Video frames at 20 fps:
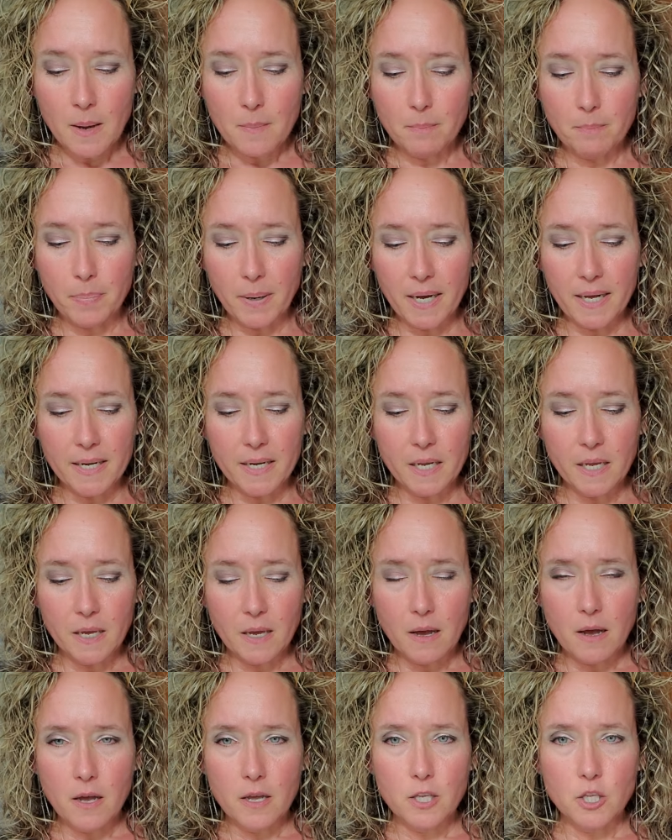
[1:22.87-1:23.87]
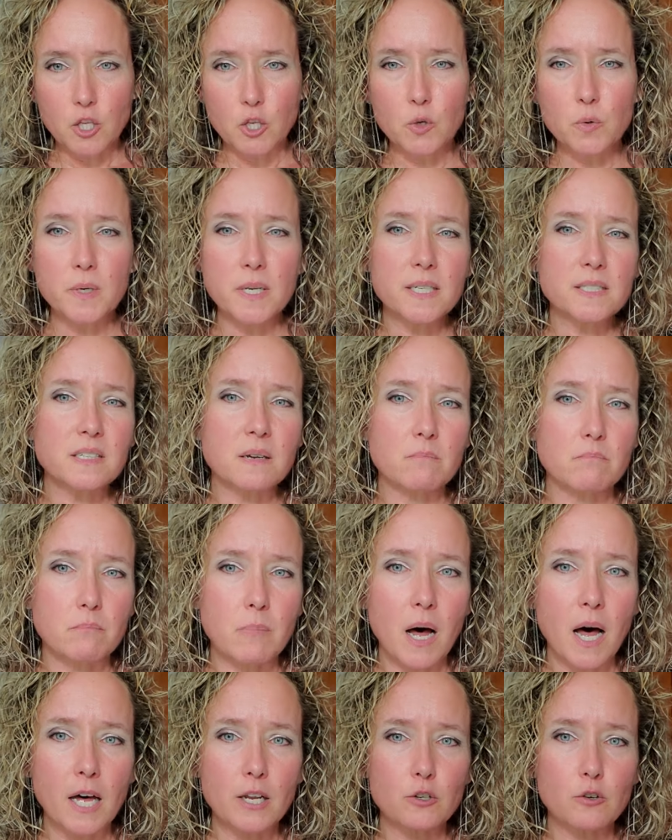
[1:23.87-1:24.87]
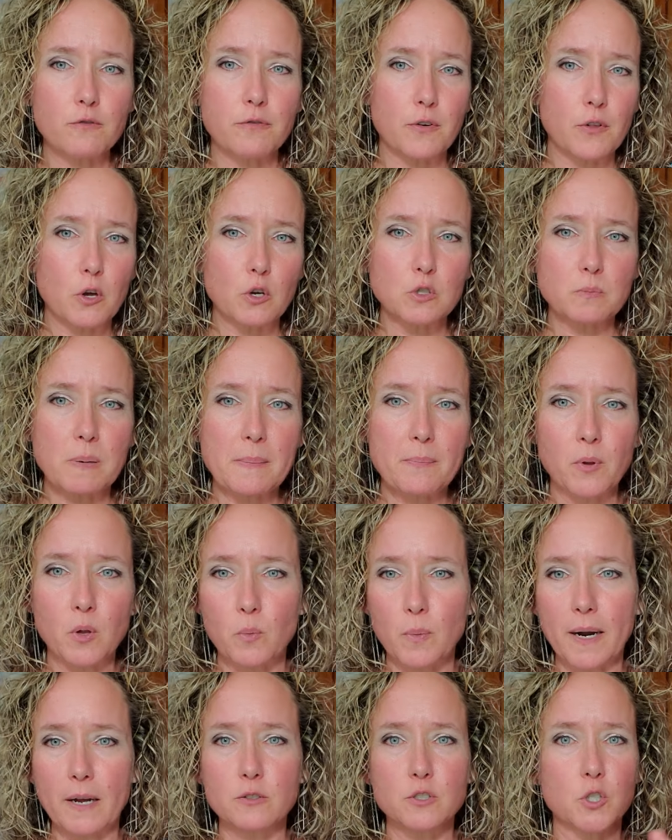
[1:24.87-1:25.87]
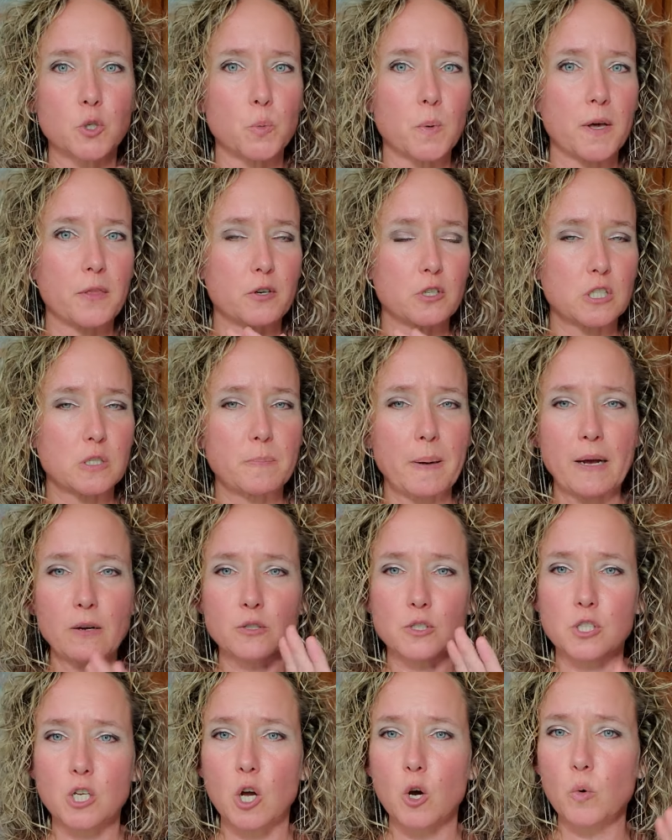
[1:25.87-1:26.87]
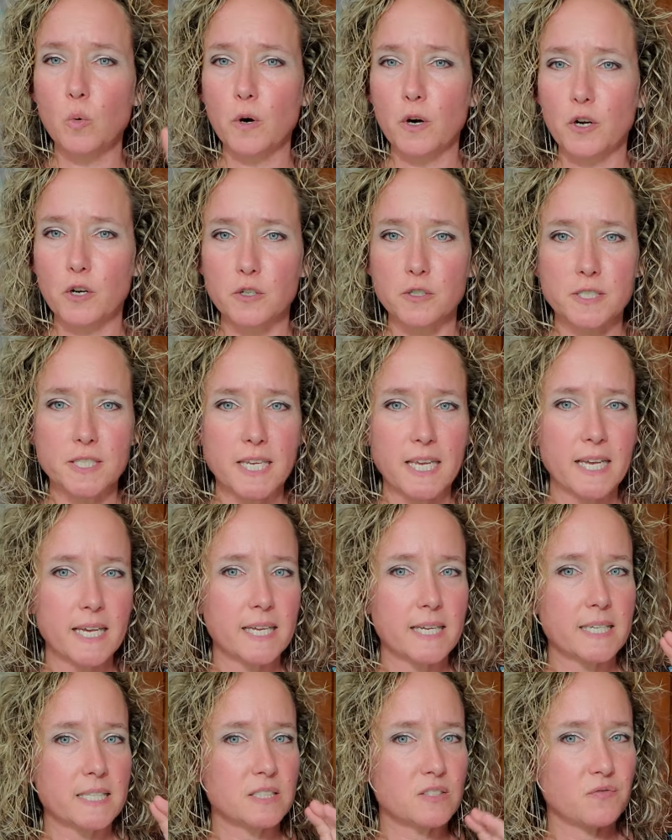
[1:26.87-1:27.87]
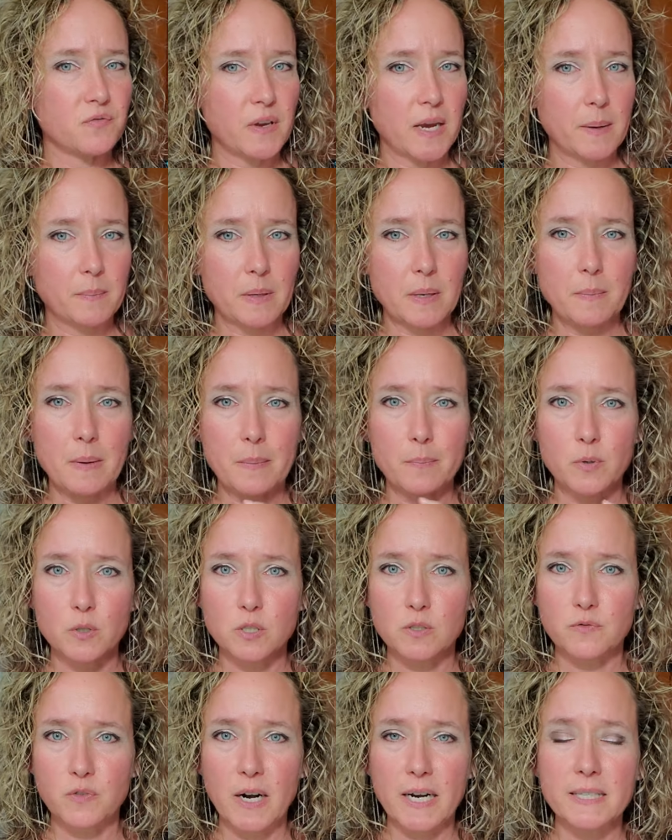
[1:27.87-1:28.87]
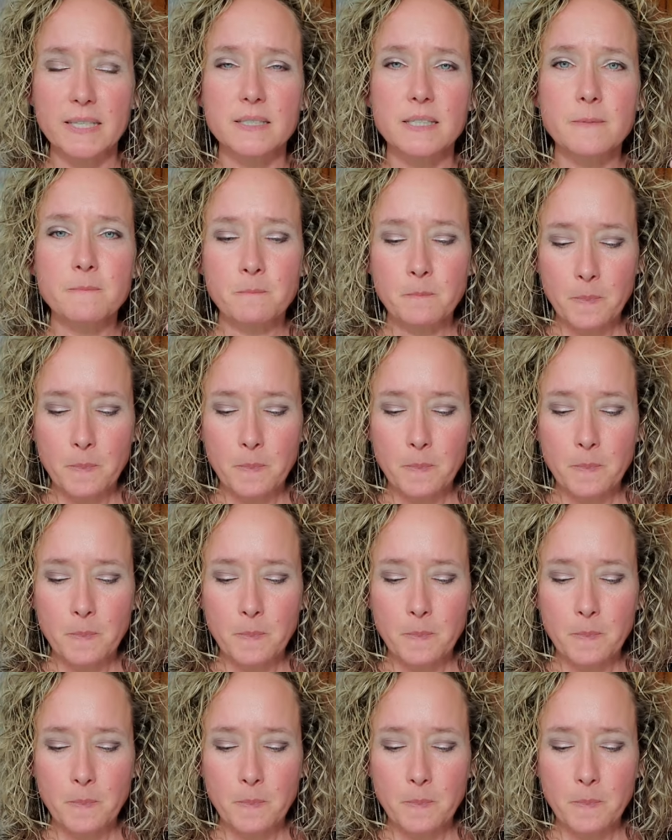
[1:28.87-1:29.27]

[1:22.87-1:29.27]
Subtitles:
But you need to model for those people around you, whether spouse, coworkers, kids, family members, friends,